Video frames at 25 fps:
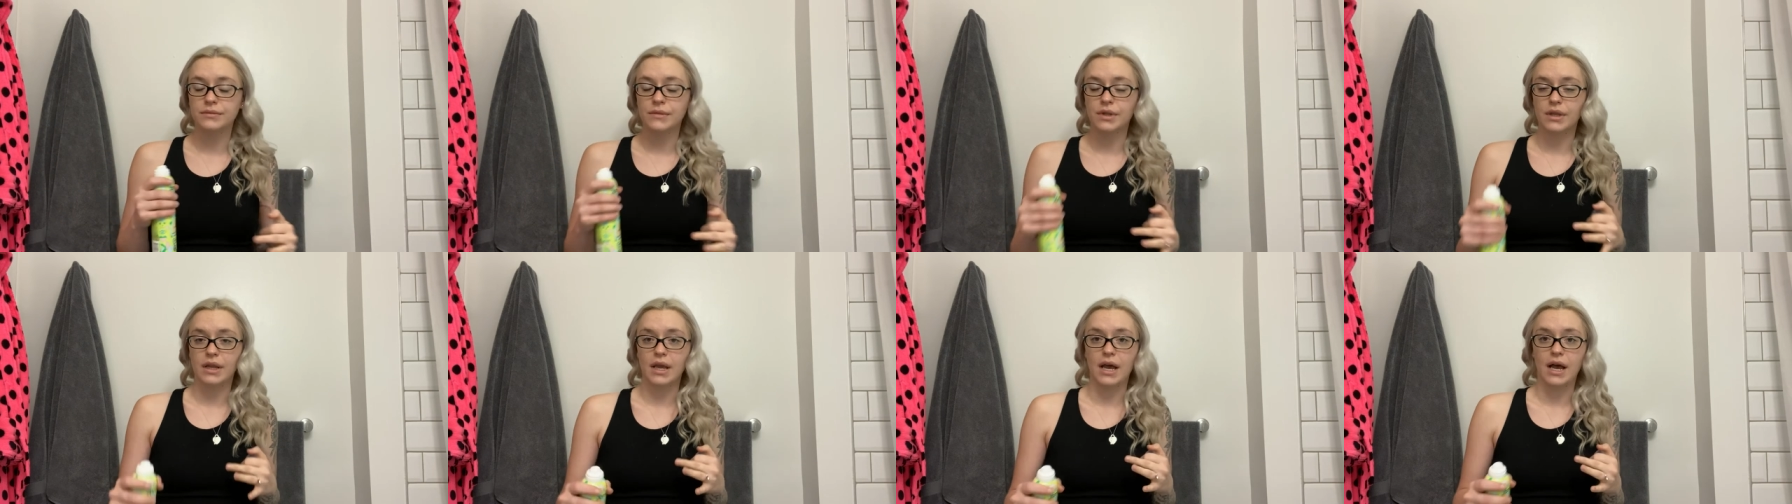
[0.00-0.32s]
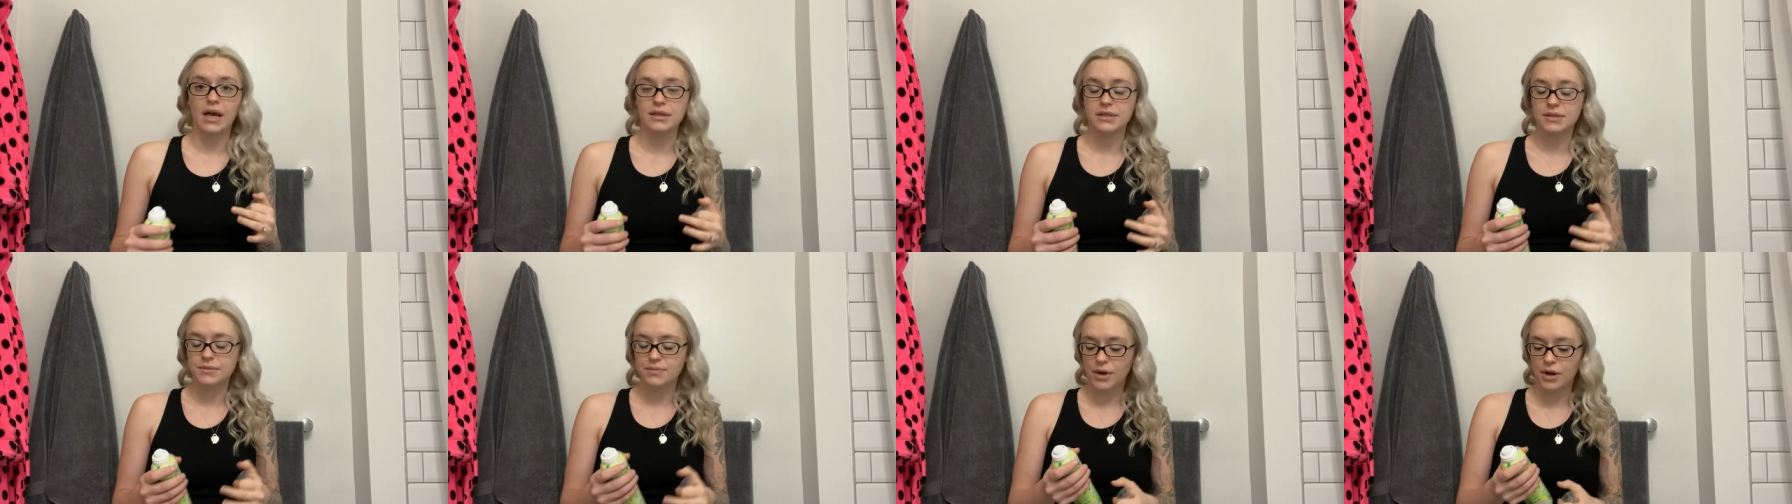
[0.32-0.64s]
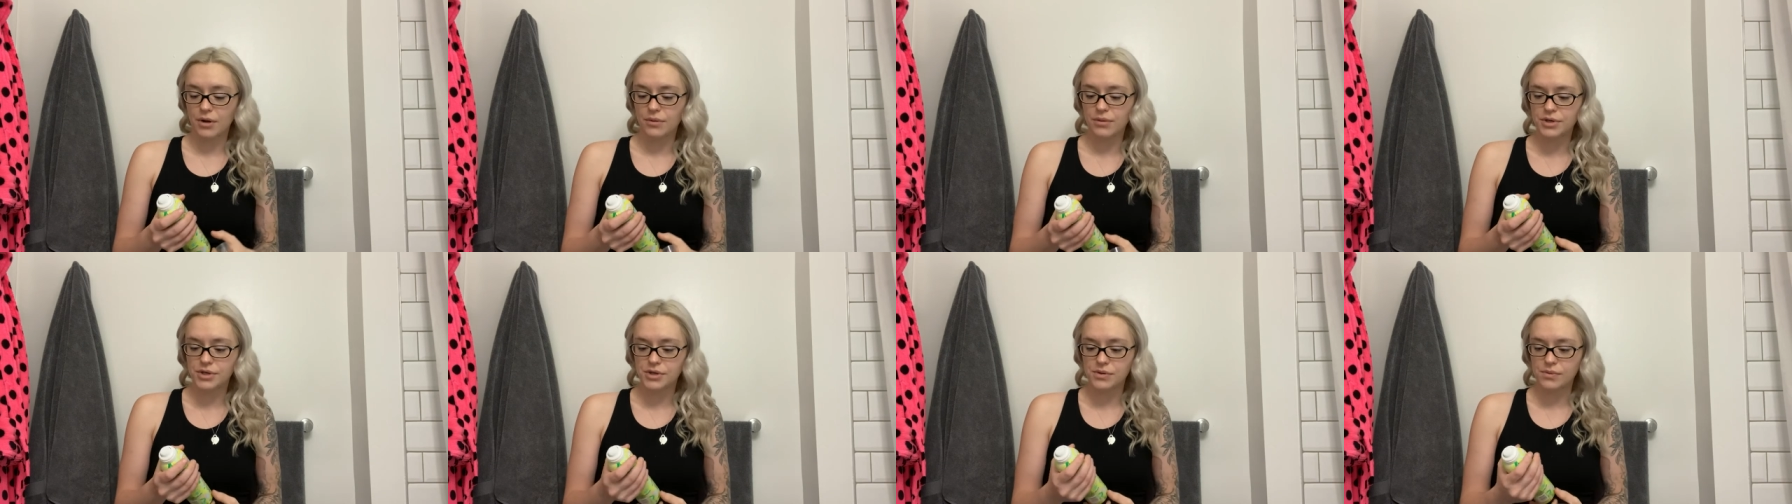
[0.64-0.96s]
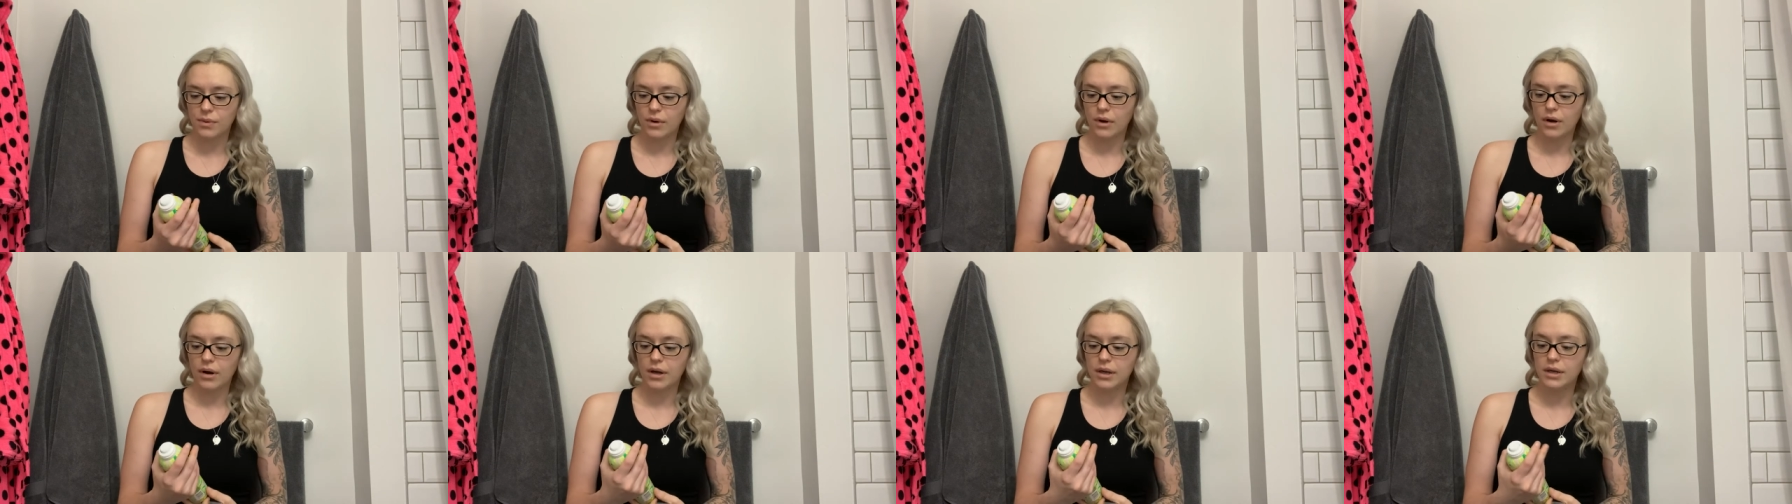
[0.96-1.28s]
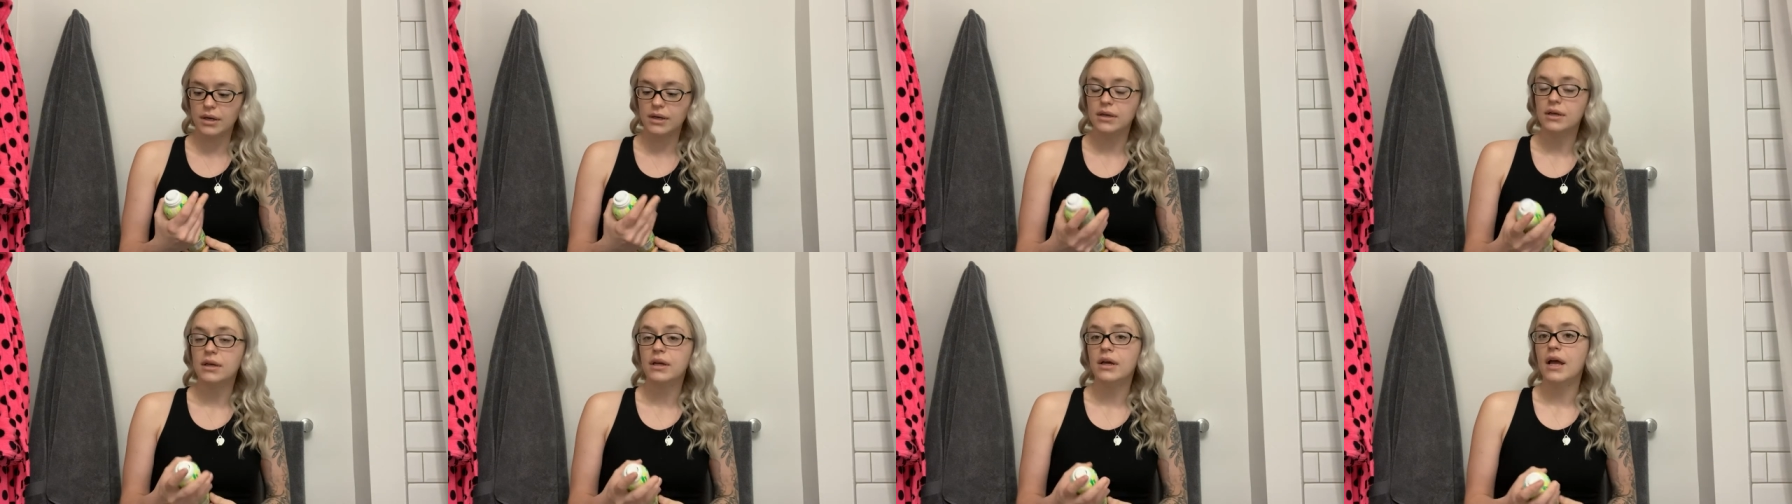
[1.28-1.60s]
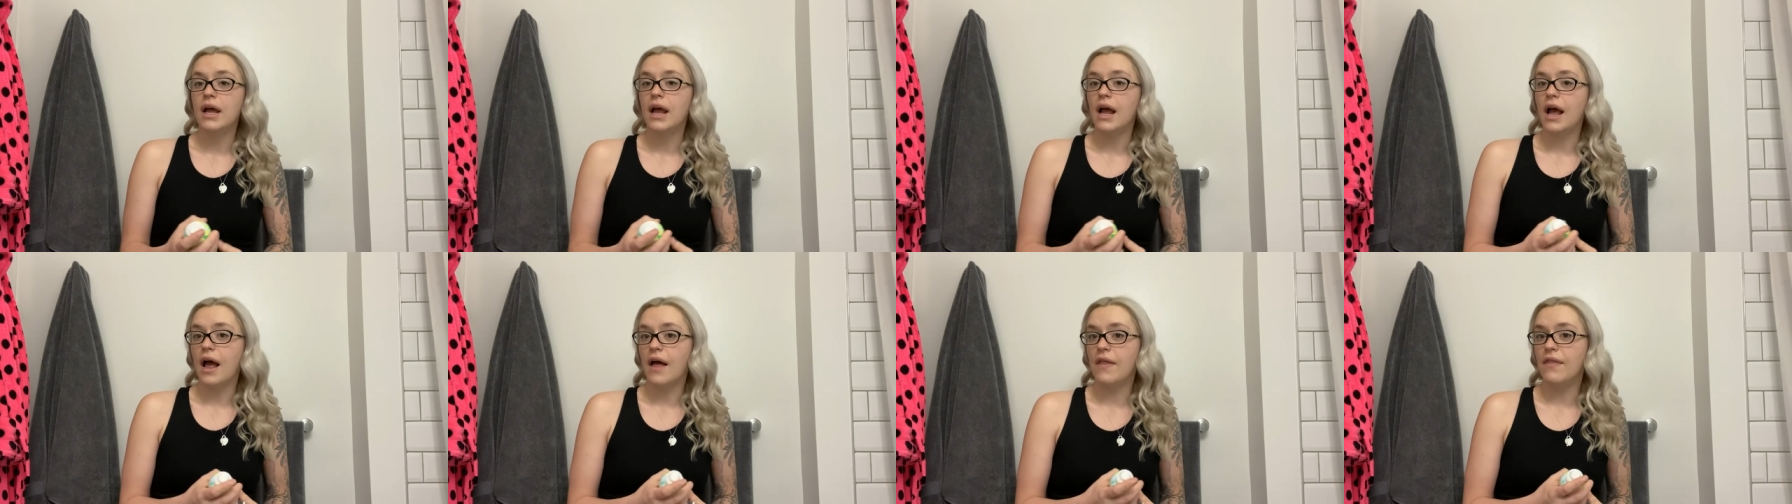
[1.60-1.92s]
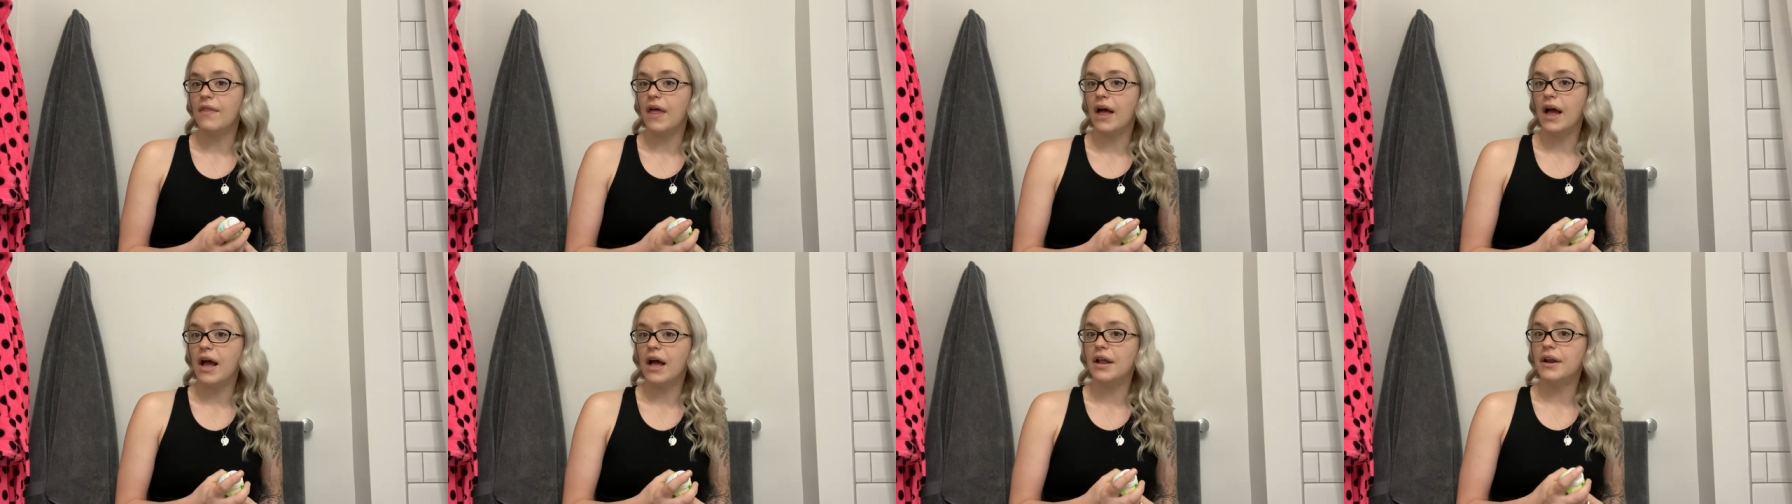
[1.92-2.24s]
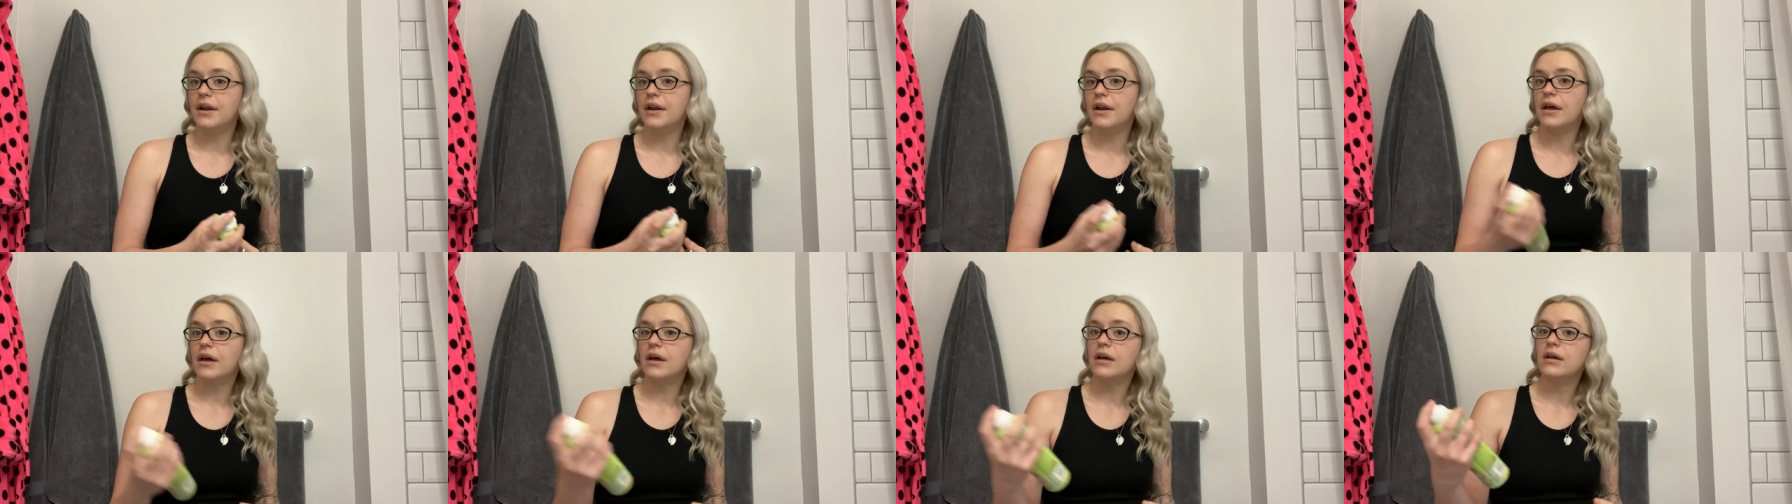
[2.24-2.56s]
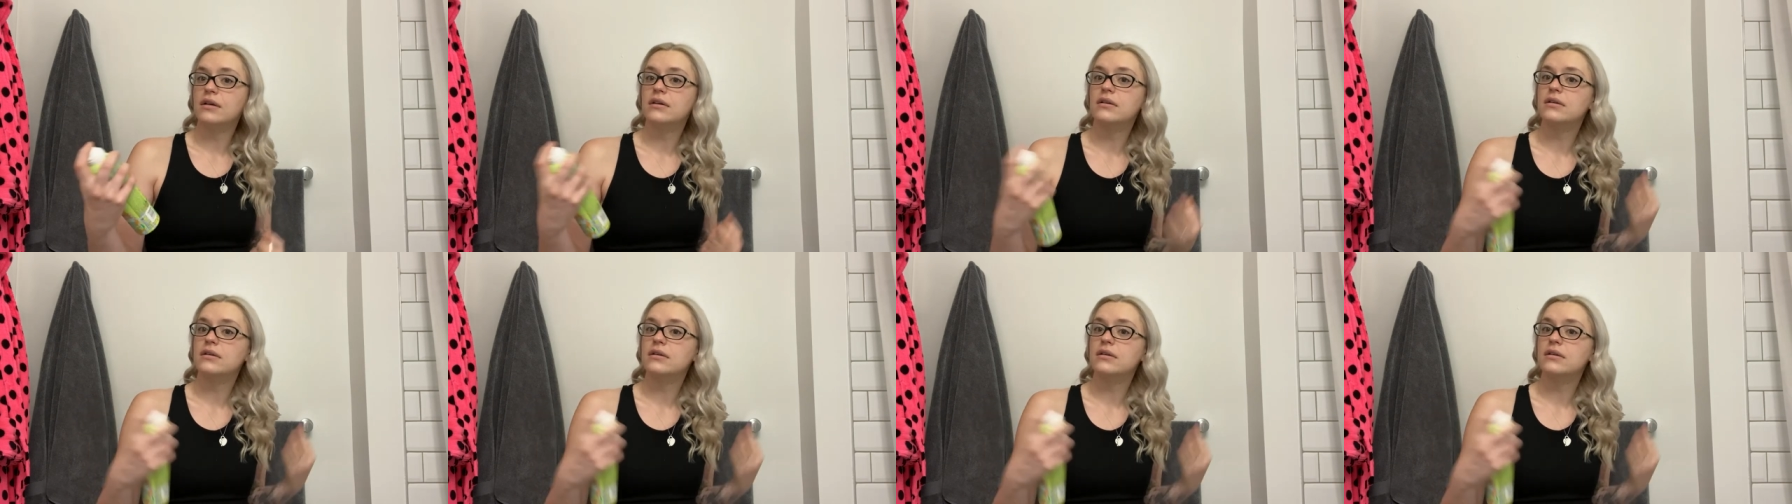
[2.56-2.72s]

yeah, spray what you want, and then